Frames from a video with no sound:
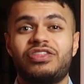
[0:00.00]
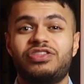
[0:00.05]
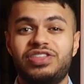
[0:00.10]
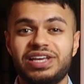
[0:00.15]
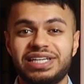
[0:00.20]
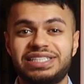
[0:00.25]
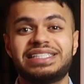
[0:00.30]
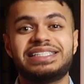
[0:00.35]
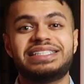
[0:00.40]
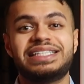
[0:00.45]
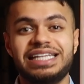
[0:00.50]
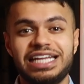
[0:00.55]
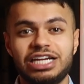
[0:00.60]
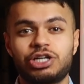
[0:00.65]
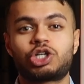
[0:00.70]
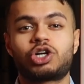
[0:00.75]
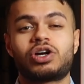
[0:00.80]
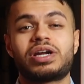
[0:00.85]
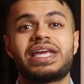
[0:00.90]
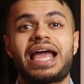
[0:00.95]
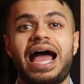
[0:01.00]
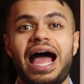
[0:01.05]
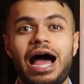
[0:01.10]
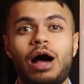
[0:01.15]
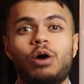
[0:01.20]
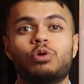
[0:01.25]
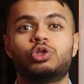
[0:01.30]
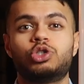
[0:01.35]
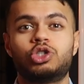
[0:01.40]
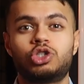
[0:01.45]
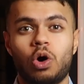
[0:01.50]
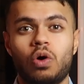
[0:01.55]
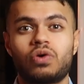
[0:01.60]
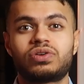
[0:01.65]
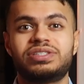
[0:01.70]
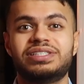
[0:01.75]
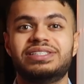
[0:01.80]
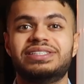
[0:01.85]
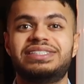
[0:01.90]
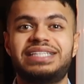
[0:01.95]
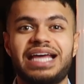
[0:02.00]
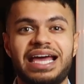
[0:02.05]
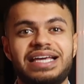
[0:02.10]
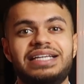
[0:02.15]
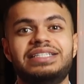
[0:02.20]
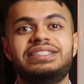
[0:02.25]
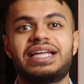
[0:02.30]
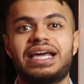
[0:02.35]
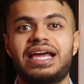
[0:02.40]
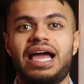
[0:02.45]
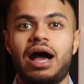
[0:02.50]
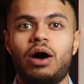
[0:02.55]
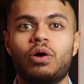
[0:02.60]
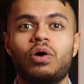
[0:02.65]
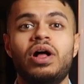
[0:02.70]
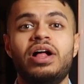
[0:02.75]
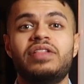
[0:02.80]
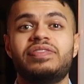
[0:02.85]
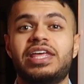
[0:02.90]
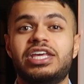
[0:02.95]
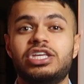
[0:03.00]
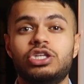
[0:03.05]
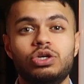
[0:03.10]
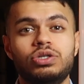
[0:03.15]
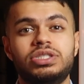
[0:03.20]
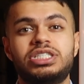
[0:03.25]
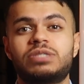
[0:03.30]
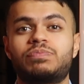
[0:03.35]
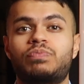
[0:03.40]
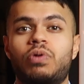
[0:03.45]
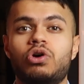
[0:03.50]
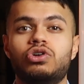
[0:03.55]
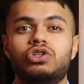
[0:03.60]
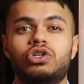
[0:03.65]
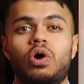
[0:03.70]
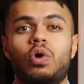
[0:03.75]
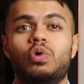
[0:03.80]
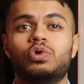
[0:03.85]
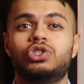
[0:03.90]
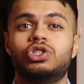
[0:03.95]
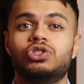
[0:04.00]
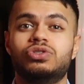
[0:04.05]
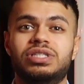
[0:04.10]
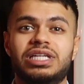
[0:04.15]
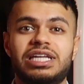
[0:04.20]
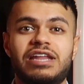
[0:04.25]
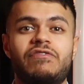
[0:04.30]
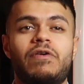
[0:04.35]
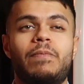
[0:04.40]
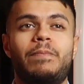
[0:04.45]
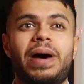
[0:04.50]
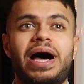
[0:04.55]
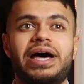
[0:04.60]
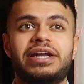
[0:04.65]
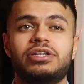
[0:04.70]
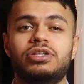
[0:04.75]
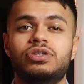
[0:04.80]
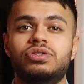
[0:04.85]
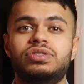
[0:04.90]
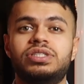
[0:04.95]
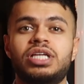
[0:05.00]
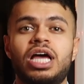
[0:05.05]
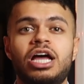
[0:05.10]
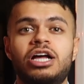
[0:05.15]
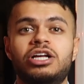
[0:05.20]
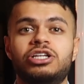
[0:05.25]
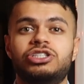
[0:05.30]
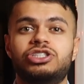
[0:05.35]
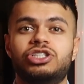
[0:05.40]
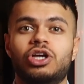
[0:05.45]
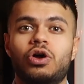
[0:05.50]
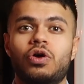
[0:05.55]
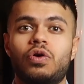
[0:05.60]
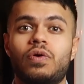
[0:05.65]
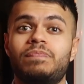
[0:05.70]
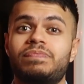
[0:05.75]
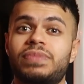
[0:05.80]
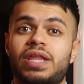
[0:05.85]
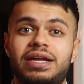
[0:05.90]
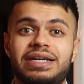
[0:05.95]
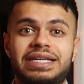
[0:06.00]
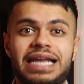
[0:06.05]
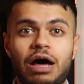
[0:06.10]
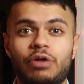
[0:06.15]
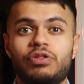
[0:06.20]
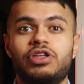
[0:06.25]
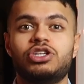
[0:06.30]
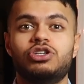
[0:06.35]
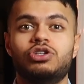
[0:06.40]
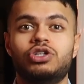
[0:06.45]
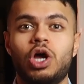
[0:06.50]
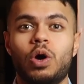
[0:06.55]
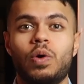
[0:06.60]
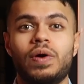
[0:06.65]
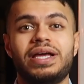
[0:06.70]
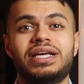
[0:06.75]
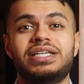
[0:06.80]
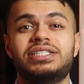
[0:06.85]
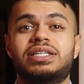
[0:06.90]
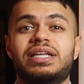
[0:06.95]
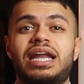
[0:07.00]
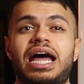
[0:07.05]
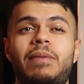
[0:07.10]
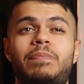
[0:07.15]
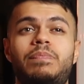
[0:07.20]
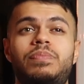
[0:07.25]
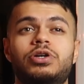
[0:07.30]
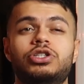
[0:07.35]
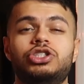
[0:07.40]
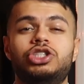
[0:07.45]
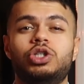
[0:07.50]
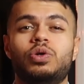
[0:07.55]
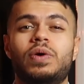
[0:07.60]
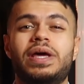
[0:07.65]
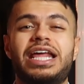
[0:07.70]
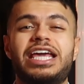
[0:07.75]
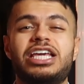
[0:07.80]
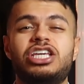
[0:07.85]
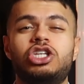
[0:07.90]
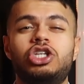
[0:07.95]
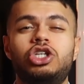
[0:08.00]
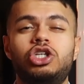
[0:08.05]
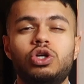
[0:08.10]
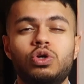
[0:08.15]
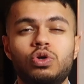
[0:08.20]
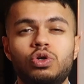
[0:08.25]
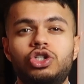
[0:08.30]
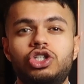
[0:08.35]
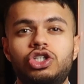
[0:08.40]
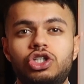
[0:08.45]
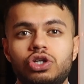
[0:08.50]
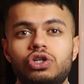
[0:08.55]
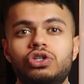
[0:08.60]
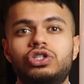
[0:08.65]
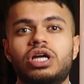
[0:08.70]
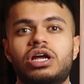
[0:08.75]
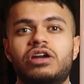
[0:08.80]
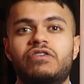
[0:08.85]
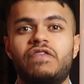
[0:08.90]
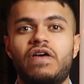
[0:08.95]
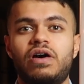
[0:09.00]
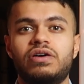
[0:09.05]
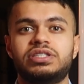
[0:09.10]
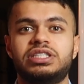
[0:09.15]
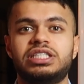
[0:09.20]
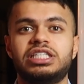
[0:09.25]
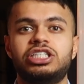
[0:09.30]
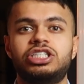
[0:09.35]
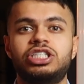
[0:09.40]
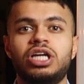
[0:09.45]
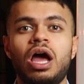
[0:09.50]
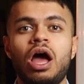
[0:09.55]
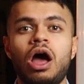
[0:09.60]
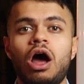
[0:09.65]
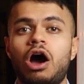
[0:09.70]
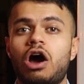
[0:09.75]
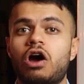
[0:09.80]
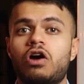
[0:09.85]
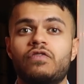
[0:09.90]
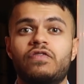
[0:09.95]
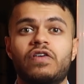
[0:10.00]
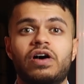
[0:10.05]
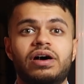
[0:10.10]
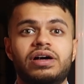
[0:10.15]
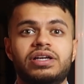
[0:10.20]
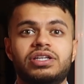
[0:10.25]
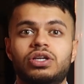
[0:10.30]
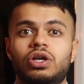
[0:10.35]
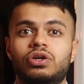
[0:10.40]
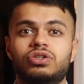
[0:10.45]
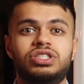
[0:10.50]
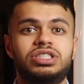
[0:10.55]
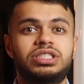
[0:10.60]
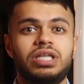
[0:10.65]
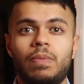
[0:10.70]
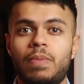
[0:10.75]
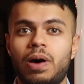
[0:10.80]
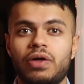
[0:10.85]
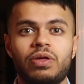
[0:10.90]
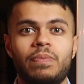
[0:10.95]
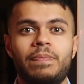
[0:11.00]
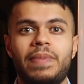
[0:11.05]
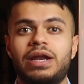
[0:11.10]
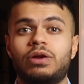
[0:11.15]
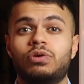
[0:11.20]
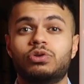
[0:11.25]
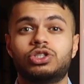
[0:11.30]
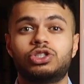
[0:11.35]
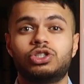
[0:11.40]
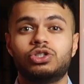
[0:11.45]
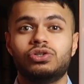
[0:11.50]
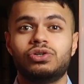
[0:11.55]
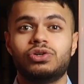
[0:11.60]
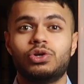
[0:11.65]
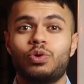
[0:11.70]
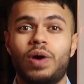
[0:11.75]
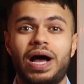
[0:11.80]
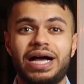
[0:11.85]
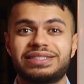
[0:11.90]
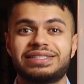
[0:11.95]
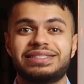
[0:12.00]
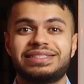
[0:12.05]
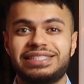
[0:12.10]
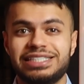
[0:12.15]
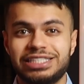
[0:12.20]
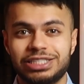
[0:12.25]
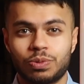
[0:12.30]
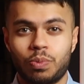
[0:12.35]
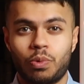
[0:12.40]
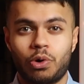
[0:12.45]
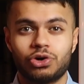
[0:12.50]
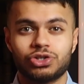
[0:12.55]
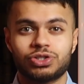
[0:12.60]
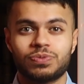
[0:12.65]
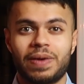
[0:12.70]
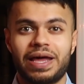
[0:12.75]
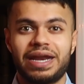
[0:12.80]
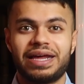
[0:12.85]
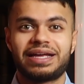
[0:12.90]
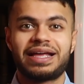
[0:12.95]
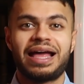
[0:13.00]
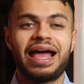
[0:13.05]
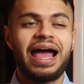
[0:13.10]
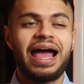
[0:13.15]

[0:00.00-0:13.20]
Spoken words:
This is literally how doctors, day in, day out, they use this protocol to deliver bad news. So now that you know it, it's going to put you in a huge, huge advantage over, you know, some other medical student who hasn't seen Tomorrow's Medic,